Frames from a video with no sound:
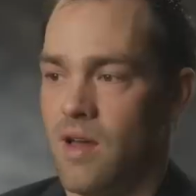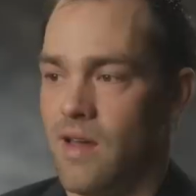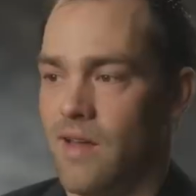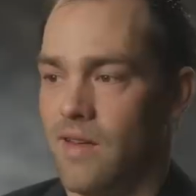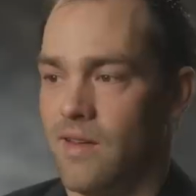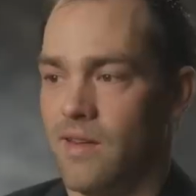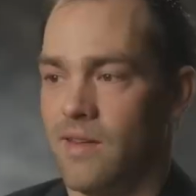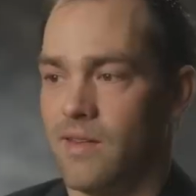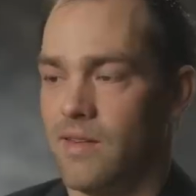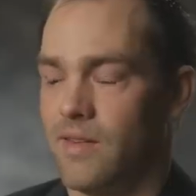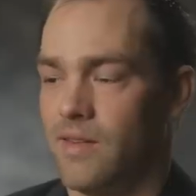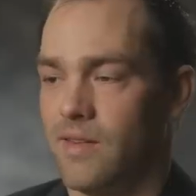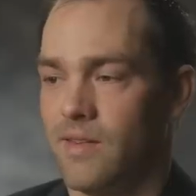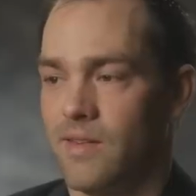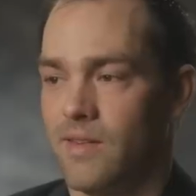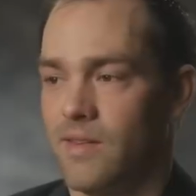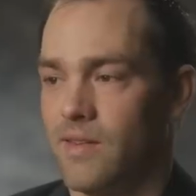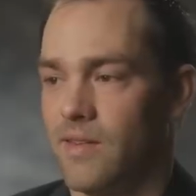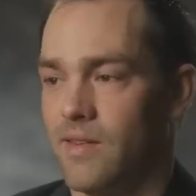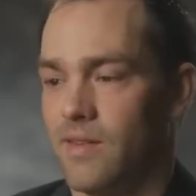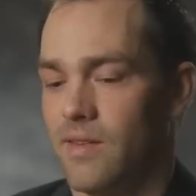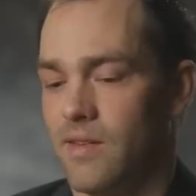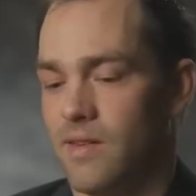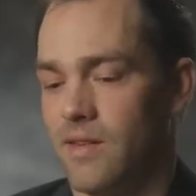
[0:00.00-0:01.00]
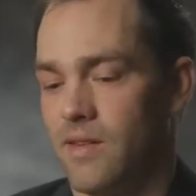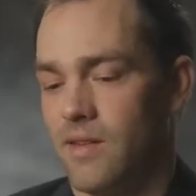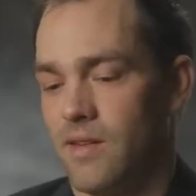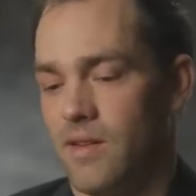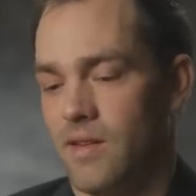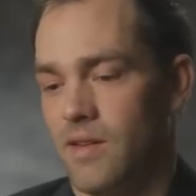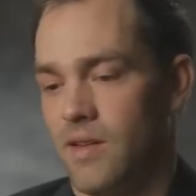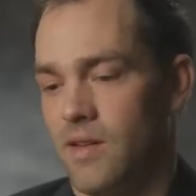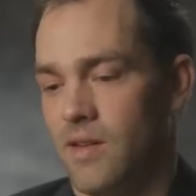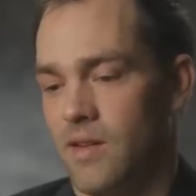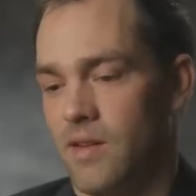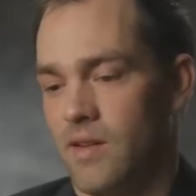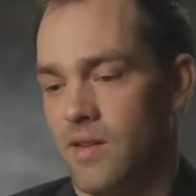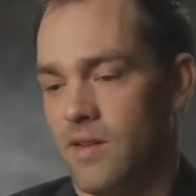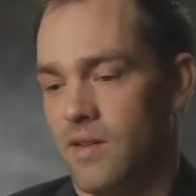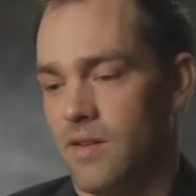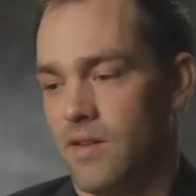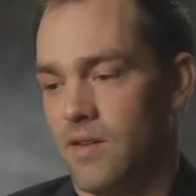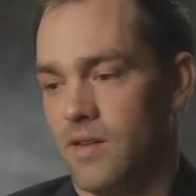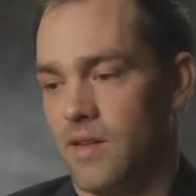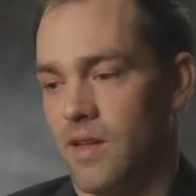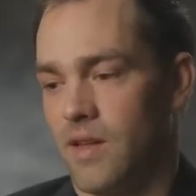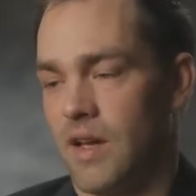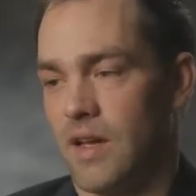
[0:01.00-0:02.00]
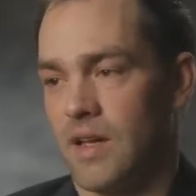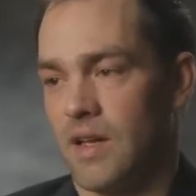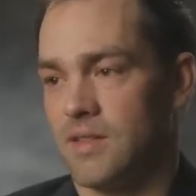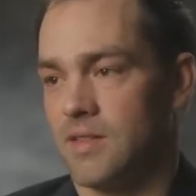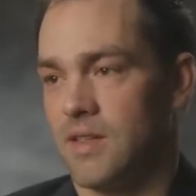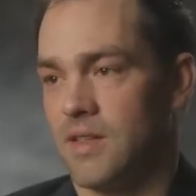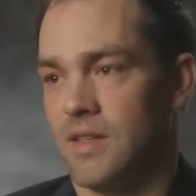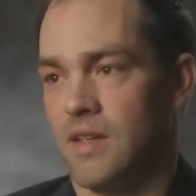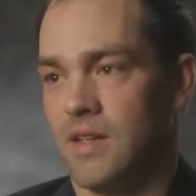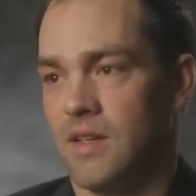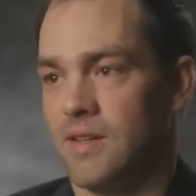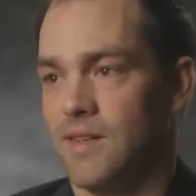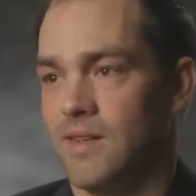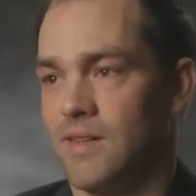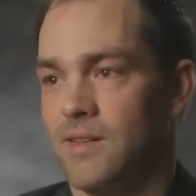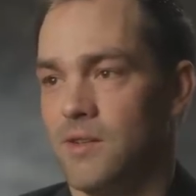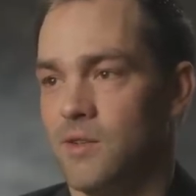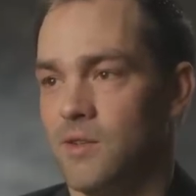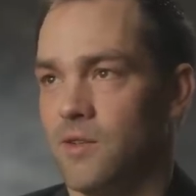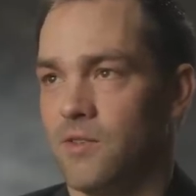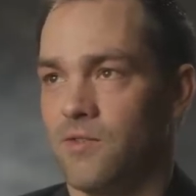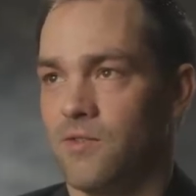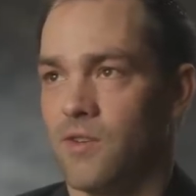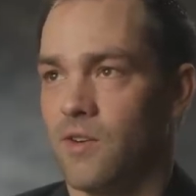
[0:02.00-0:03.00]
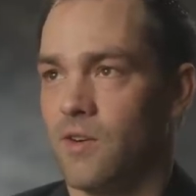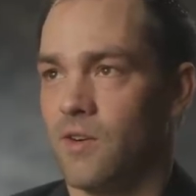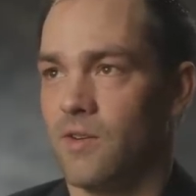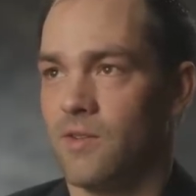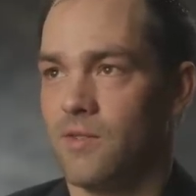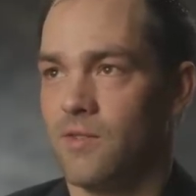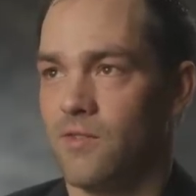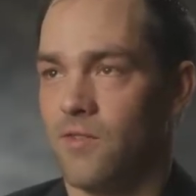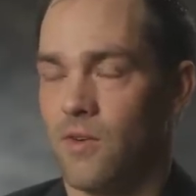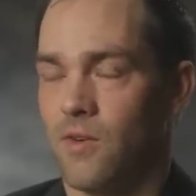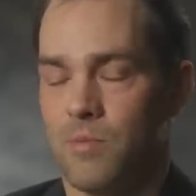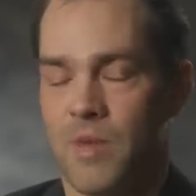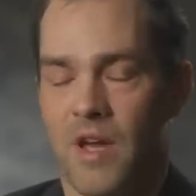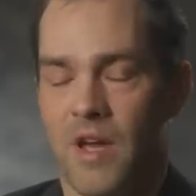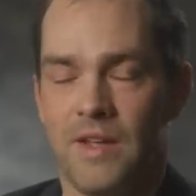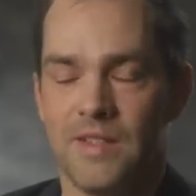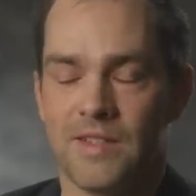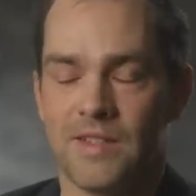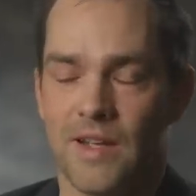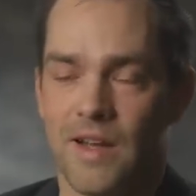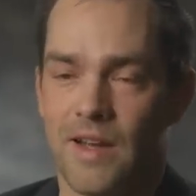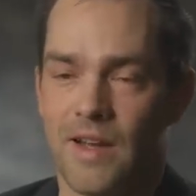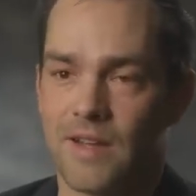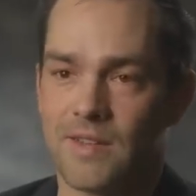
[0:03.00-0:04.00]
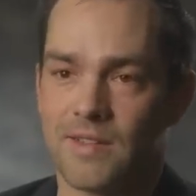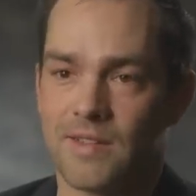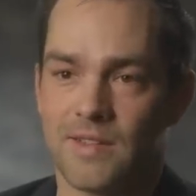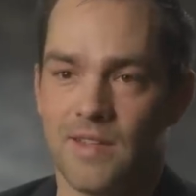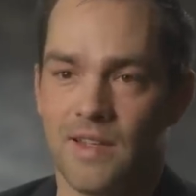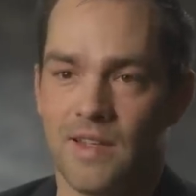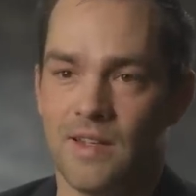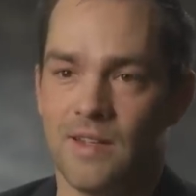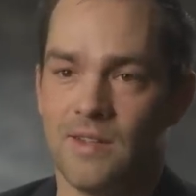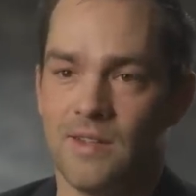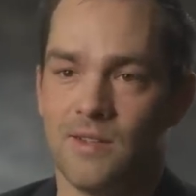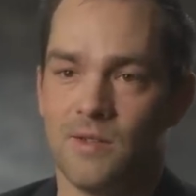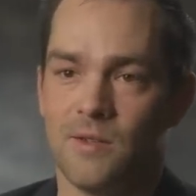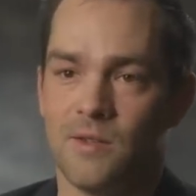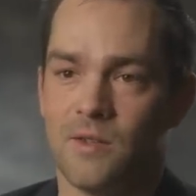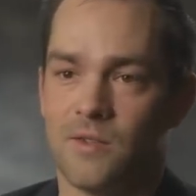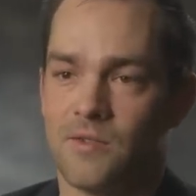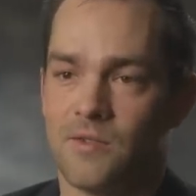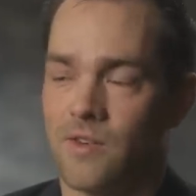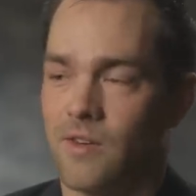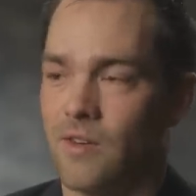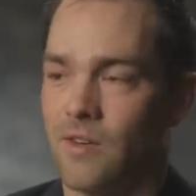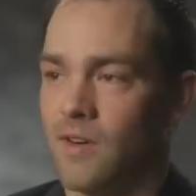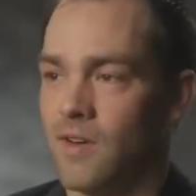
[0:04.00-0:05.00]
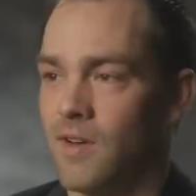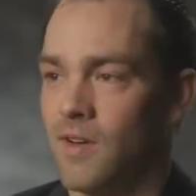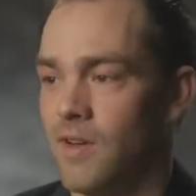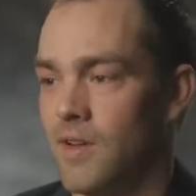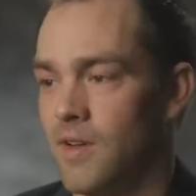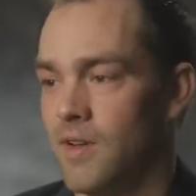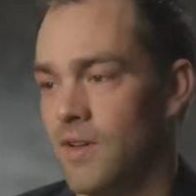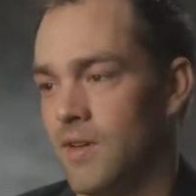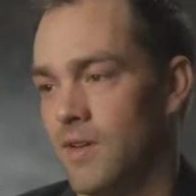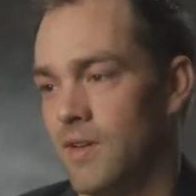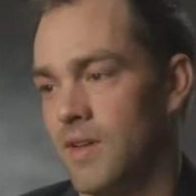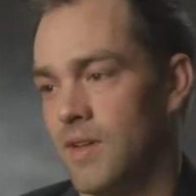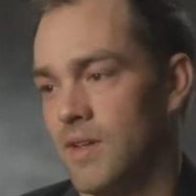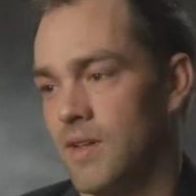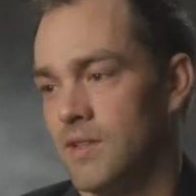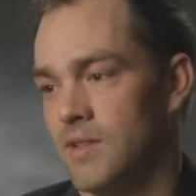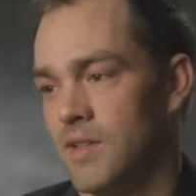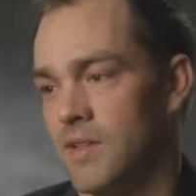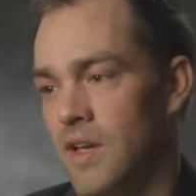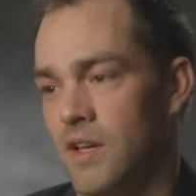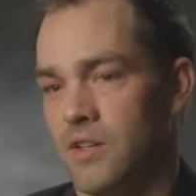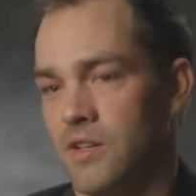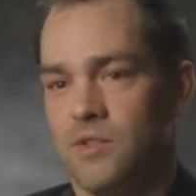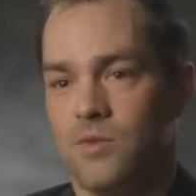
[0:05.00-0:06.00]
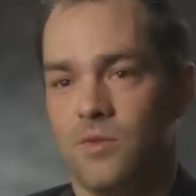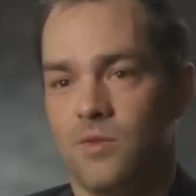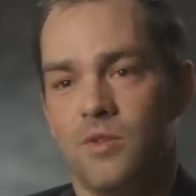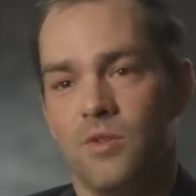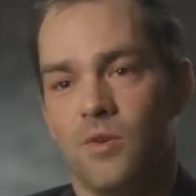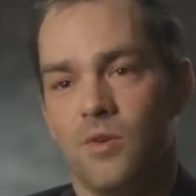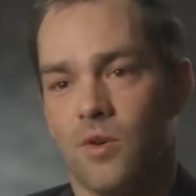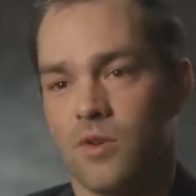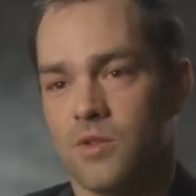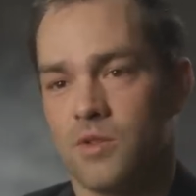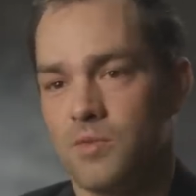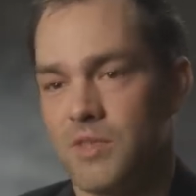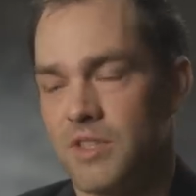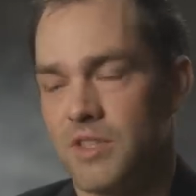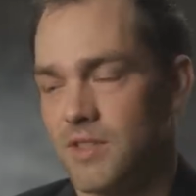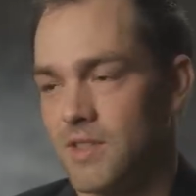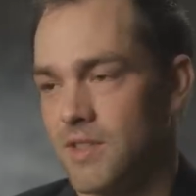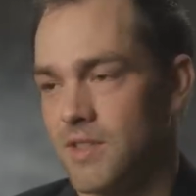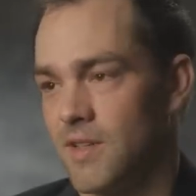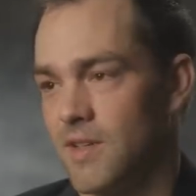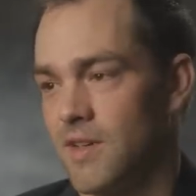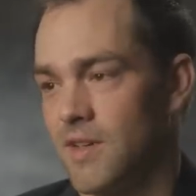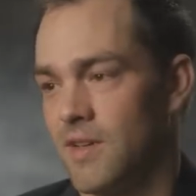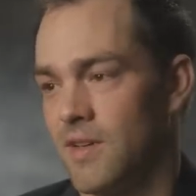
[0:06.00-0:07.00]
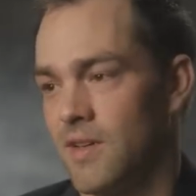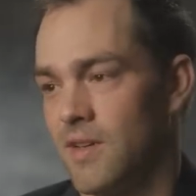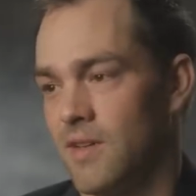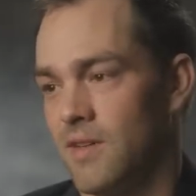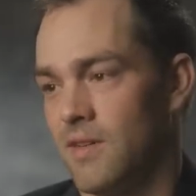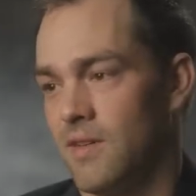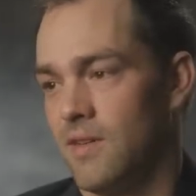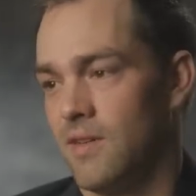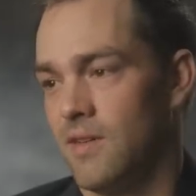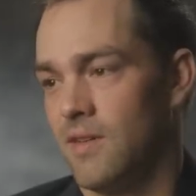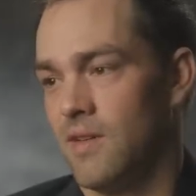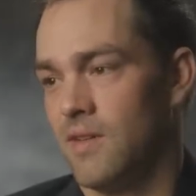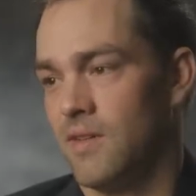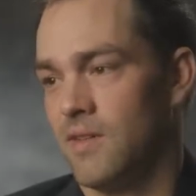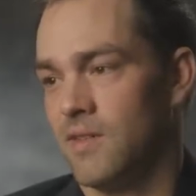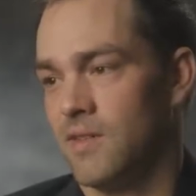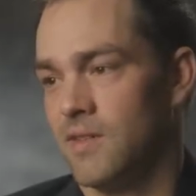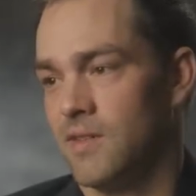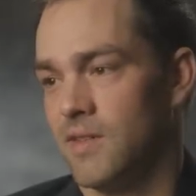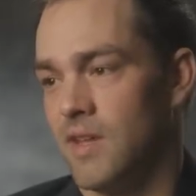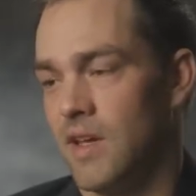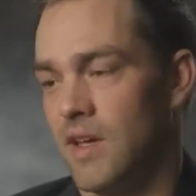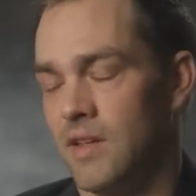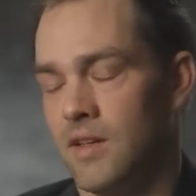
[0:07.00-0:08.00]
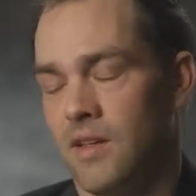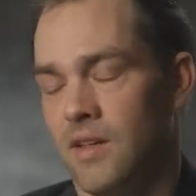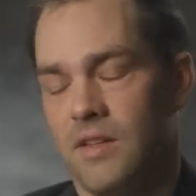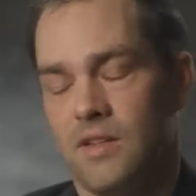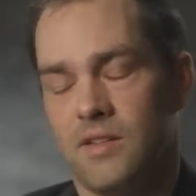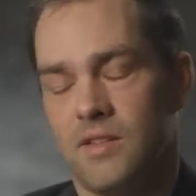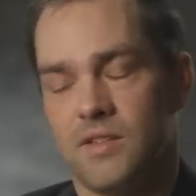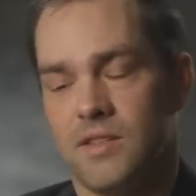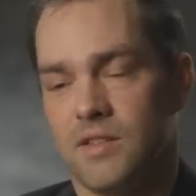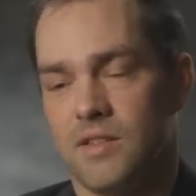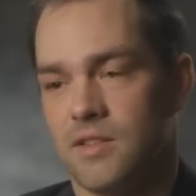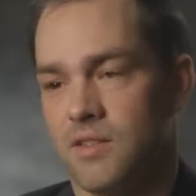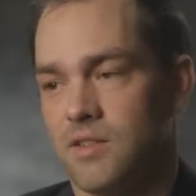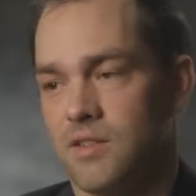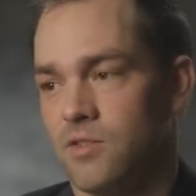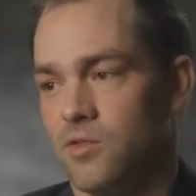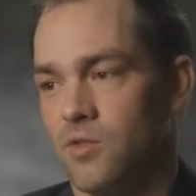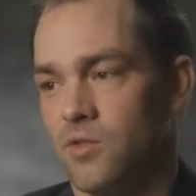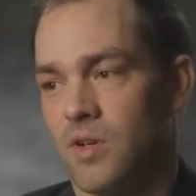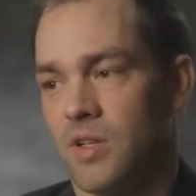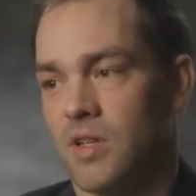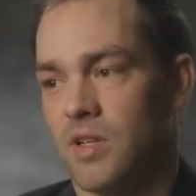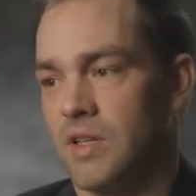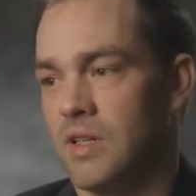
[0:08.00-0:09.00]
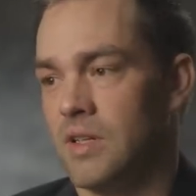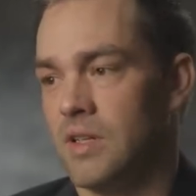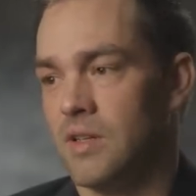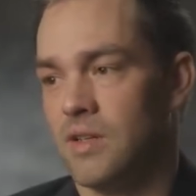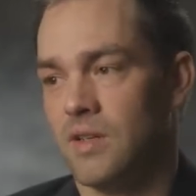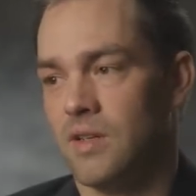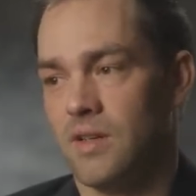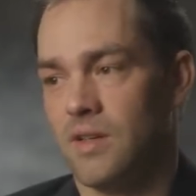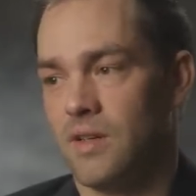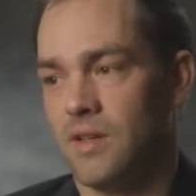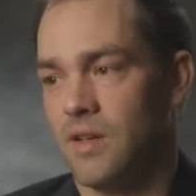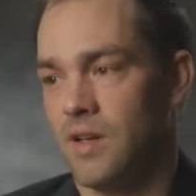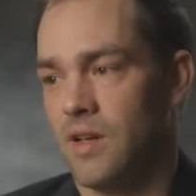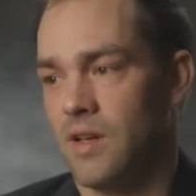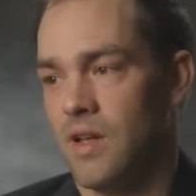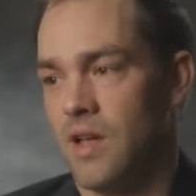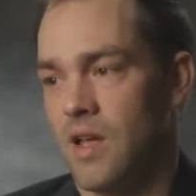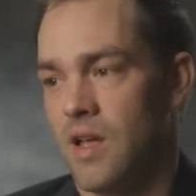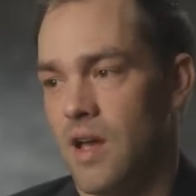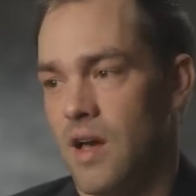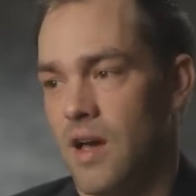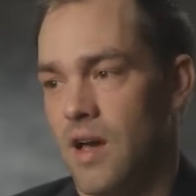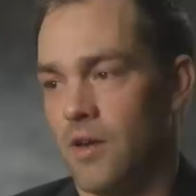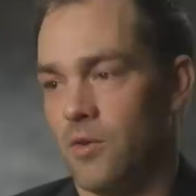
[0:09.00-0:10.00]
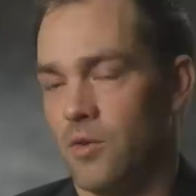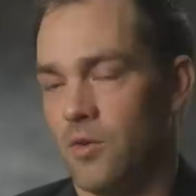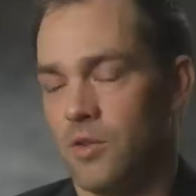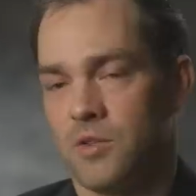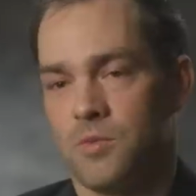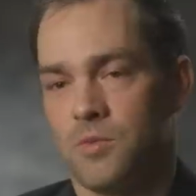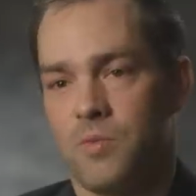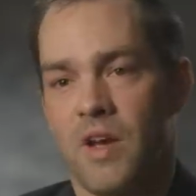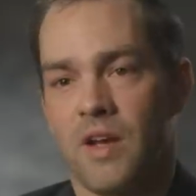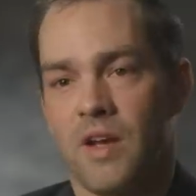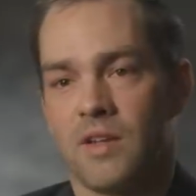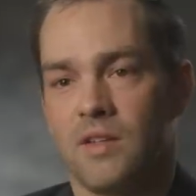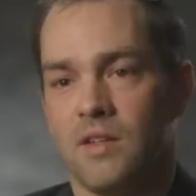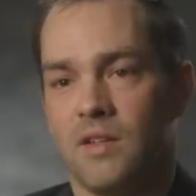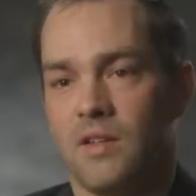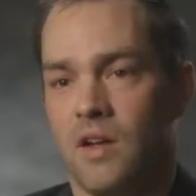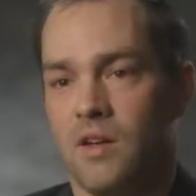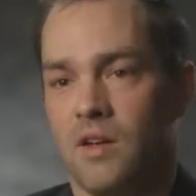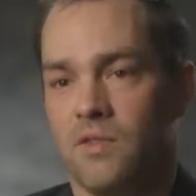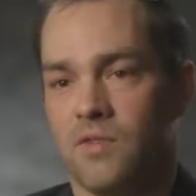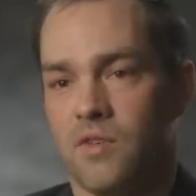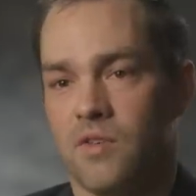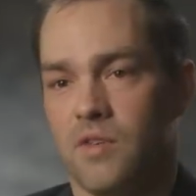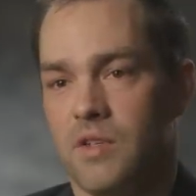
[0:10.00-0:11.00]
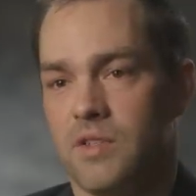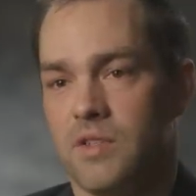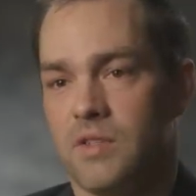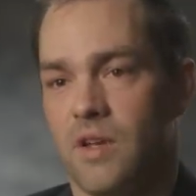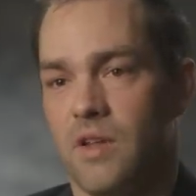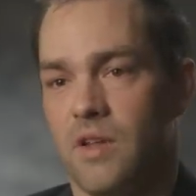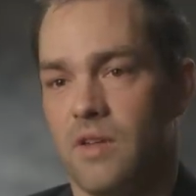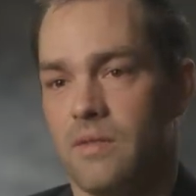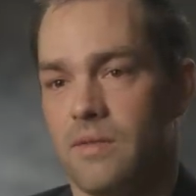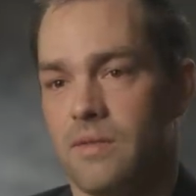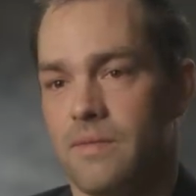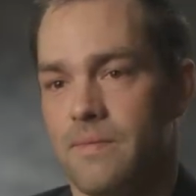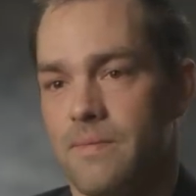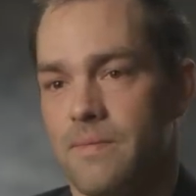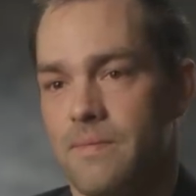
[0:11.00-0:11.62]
And like I said, they didn't do it for paychecks. They didn't do it for tennis shoe endorsements. They did it just strictly out of respect and love for each other.